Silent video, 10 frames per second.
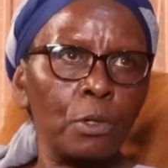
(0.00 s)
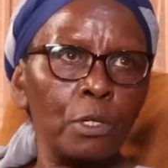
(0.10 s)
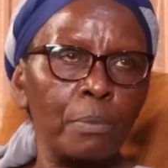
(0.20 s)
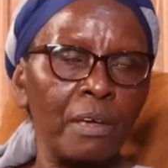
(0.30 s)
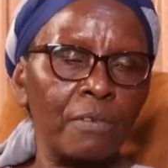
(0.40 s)

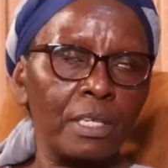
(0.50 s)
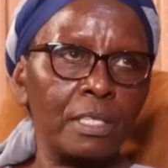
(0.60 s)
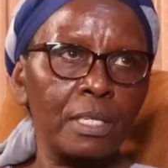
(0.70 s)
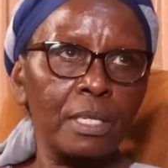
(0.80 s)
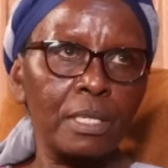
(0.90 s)
called
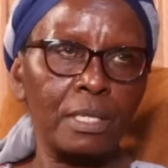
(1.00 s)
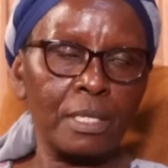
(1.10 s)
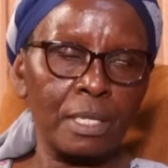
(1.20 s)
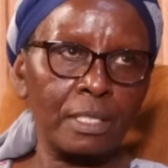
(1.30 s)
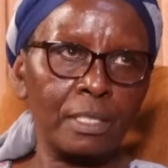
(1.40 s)
Meved?
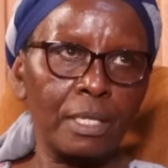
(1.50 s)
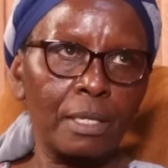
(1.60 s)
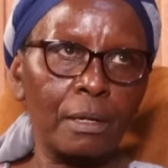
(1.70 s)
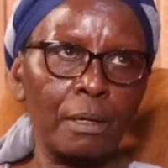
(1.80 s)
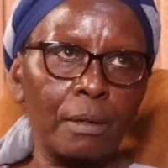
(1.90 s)
Yes.
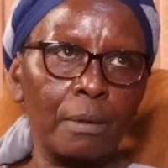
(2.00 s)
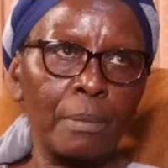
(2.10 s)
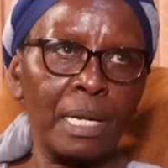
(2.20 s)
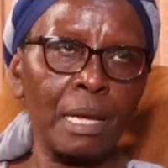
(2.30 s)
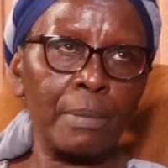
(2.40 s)

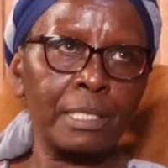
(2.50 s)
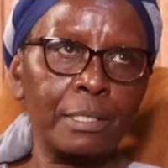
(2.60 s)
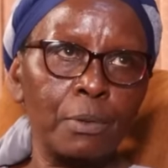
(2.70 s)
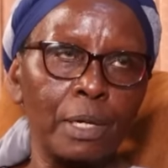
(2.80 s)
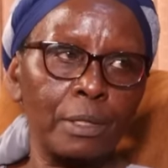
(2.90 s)
Mahali ya
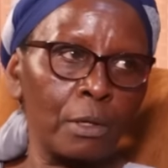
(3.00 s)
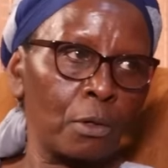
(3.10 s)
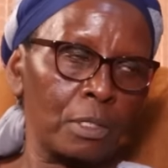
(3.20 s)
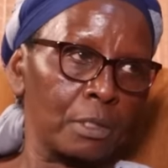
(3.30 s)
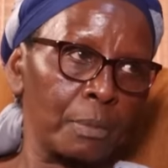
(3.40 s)
Maziwa, they
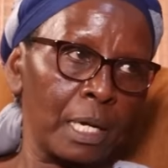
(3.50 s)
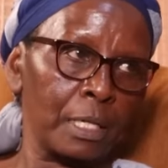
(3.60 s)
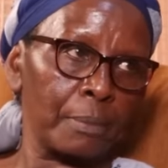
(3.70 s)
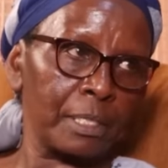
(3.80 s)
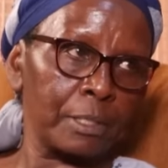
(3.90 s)
call it
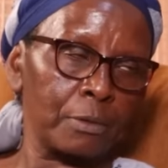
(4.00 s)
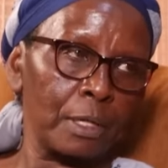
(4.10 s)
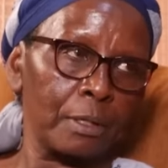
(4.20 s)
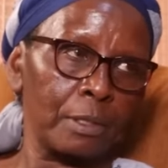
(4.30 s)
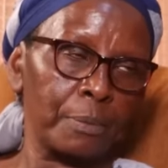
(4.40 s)
Mahali ya
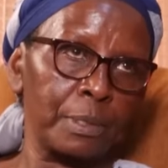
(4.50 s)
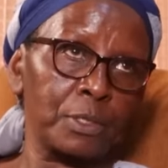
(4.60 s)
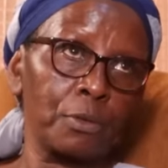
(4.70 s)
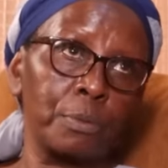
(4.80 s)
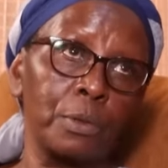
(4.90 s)
Maziwa, the
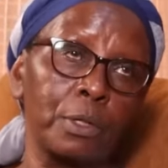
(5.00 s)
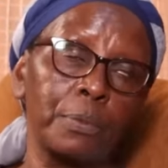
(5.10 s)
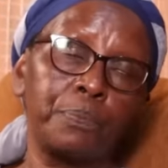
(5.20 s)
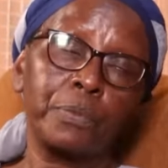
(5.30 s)
place of milk.